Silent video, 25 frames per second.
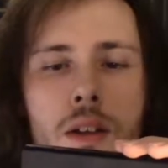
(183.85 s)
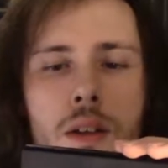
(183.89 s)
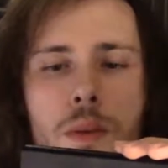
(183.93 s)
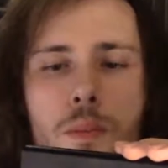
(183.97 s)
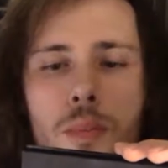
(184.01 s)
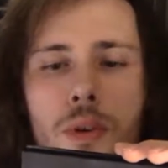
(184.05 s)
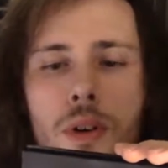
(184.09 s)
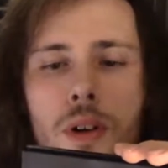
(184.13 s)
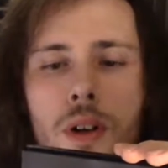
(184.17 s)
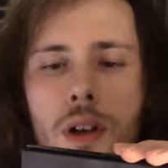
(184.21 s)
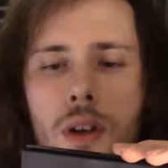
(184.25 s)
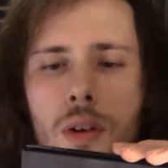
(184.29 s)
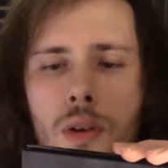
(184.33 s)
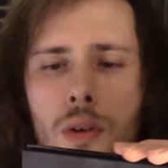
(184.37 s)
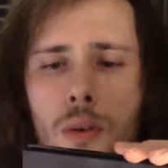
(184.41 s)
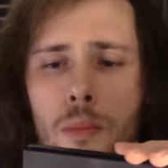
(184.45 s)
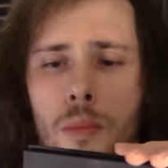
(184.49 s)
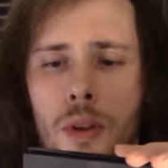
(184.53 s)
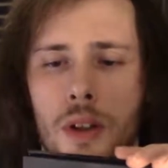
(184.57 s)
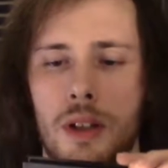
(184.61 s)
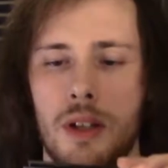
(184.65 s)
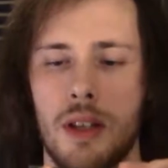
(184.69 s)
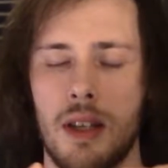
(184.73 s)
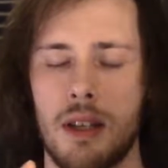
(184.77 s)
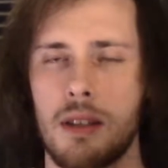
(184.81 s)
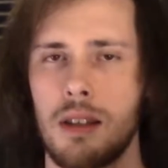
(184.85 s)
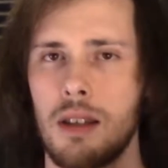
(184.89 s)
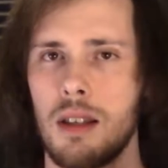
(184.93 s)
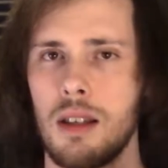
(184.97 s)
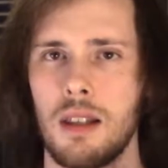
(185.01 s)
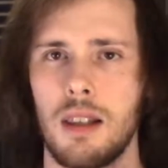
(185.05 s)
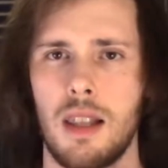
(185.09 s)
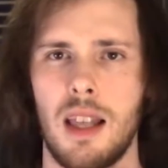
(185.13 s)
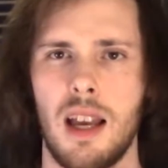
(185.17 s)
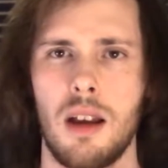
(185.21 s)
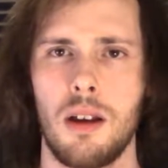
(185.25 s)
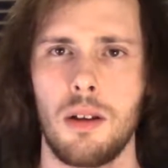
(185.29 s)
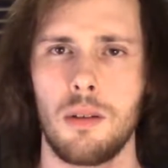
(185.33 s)
is pretty normal. It doesn't
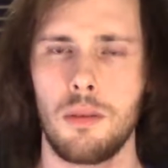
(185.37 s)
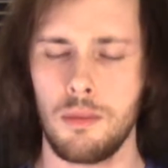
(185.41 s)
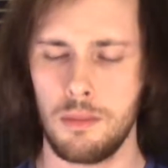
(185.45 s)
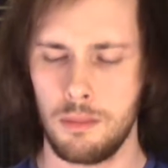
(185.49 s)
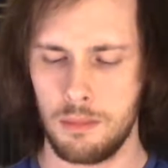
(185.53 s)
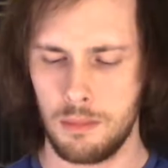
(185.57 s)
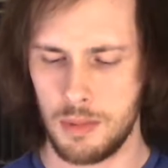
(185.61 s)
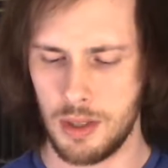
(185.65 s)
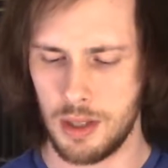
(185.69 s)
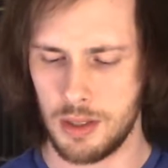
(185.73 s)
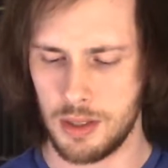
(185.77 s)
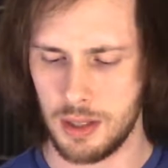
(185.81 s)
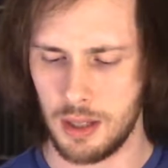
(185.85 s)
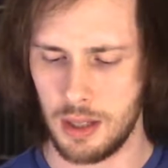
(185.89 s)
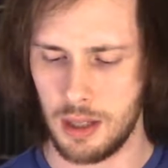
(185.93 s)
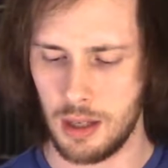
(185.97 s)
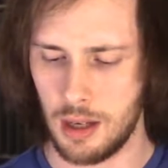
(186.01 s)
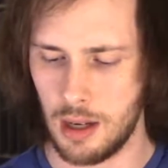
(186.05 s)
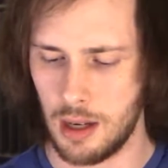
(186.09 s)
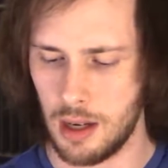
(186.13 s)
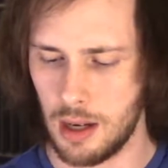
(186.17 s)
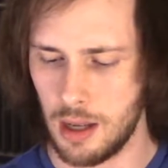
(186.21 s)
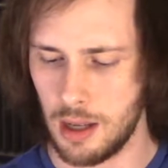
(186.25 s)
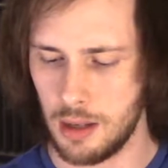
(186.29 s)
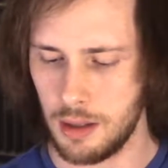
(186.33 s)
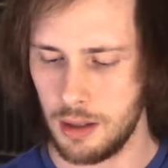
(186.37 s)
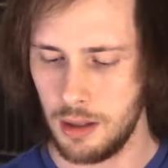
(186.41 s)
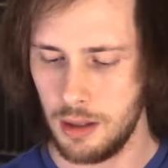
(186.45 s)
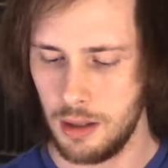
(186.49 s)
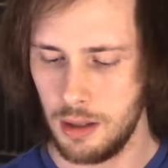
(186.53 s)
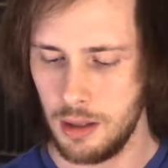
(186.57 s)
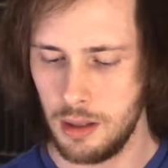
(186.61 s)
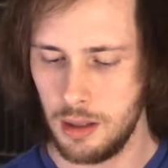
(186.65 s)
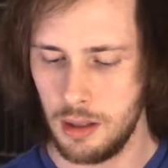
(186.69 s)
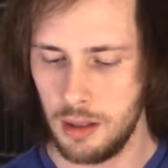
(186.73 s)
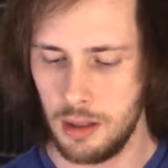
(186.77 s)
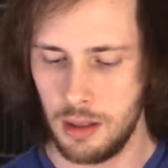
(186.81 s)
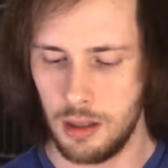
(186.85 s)
get loud, doesn't get hot.
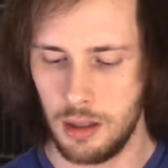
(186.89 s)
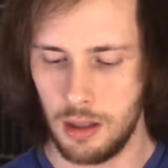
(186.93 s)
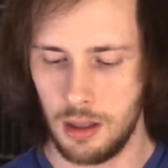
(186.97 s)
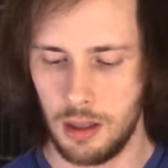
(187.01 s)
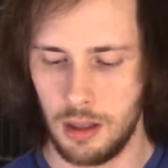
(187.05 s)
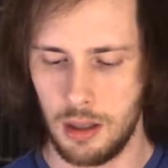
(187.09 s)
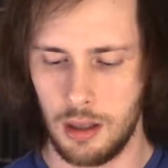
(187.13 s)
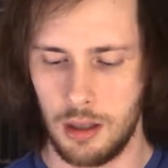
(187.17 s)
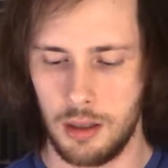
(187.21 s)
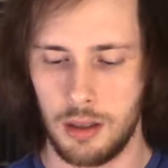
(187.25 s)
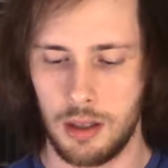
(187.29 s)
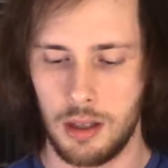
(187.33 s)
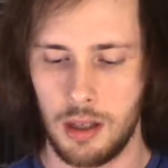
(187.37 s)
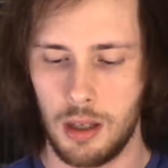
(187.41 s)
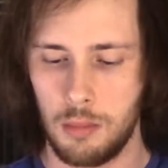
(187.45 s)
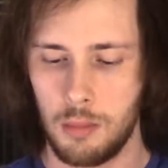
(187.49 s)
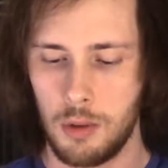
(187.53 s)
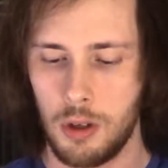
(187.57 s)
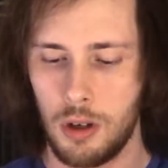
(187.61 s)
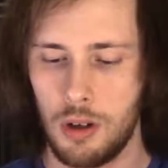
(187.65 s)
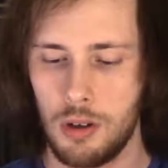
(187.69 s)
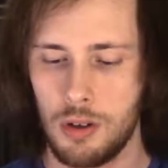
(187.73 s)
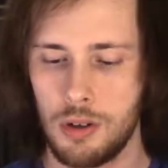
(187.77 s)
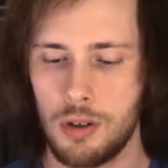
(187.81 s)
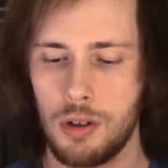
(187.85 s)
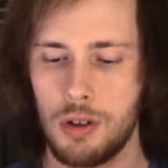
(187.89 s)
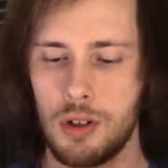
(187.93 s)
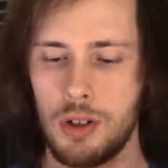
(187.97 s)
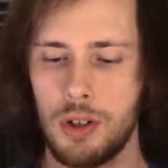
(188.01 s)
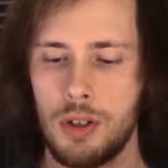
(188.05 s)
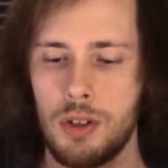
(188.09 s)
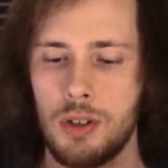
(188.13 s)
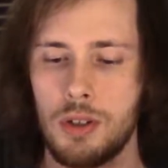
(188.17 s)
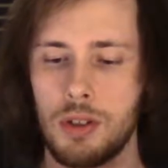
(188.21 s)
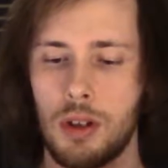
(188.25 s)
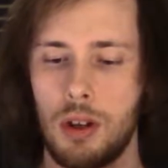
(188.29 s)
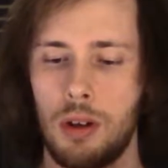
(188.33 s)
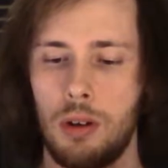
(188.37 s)
The game
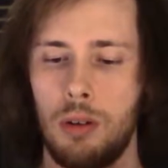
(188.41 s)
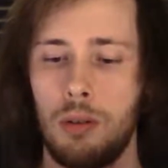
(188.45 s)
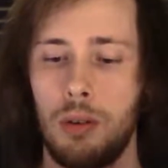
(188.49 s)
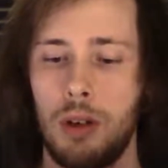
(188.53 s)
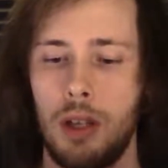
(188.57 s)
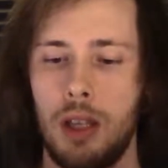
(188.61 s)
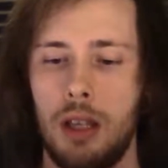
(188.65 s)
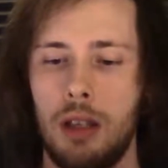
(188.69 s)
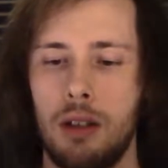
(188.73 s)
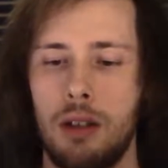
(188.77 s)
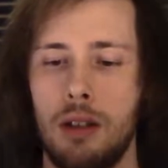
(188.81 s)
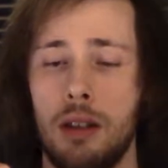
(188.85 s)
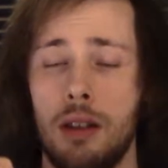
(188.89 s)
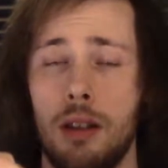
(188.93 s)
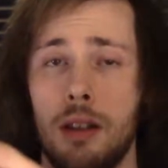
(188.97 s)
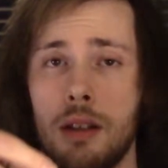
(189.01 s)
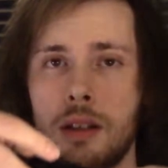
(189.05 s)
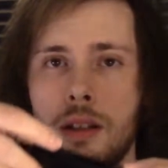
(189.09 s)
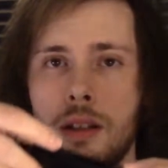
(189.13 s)
cartridges go in the